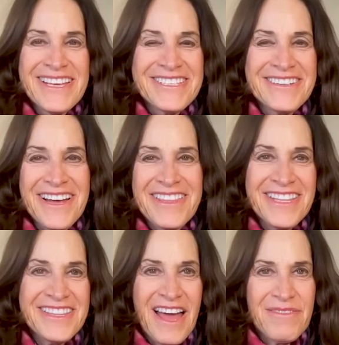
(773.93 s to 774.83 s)
So I
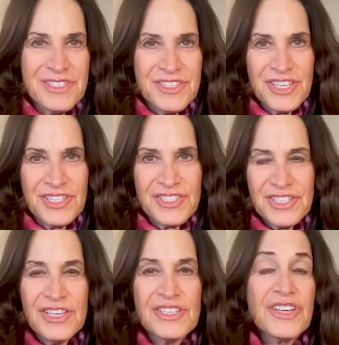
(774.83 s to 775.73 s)
think that was just
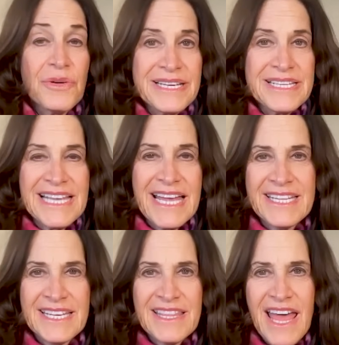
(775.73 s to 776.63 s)
so
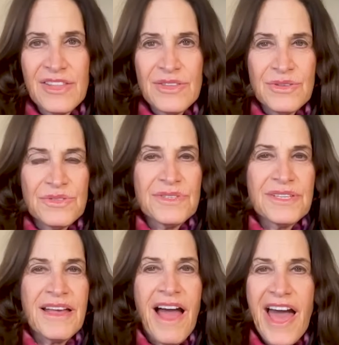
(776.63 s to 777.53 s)
exciting. And that news was
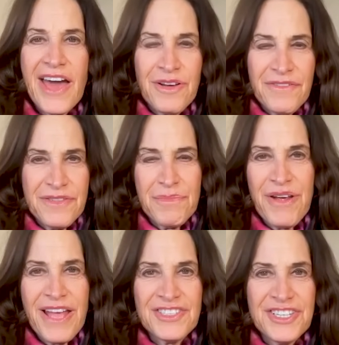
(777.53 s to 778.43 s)
like hot off the
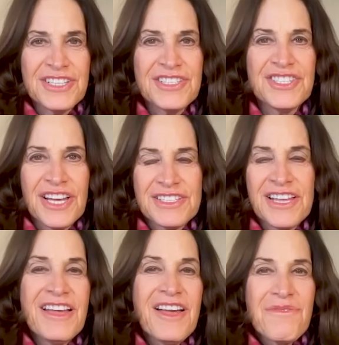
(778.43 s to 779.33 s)
press. She had just
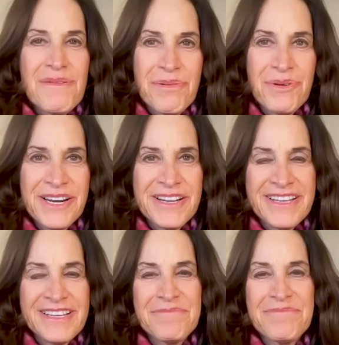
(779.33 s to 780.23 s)
reported
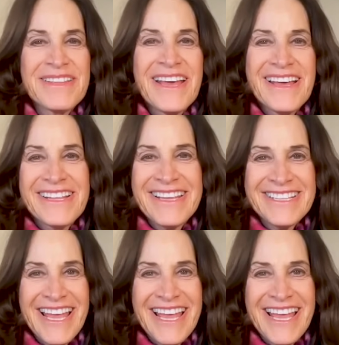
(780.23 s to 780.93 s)
it in,